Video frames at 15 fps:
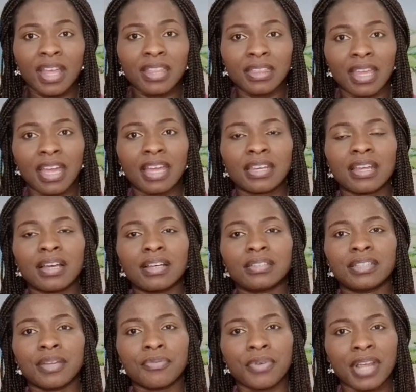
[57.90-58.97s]
then
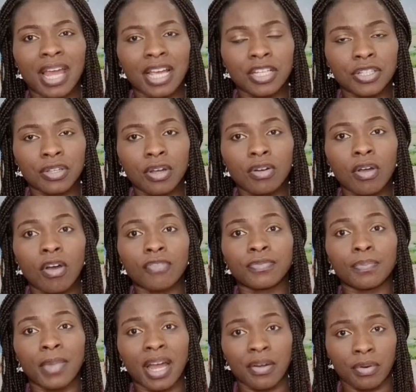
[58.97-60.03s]
the reaction of
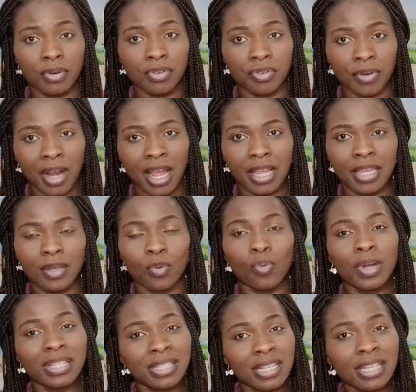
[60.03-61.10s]
Mario Draghi,
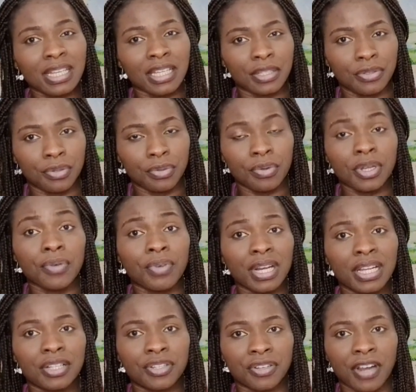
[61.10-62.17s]
what did he do? He
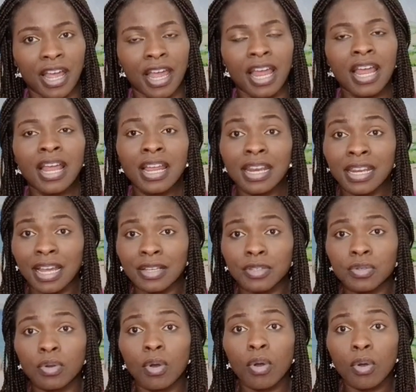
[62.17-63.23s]
really tried. Now,
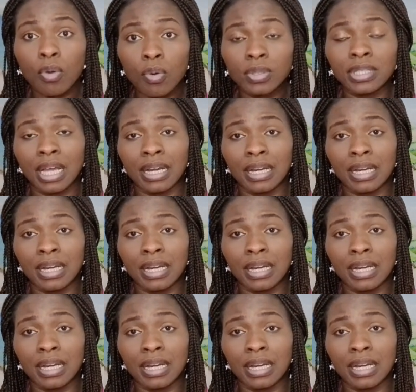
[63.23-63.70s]
so good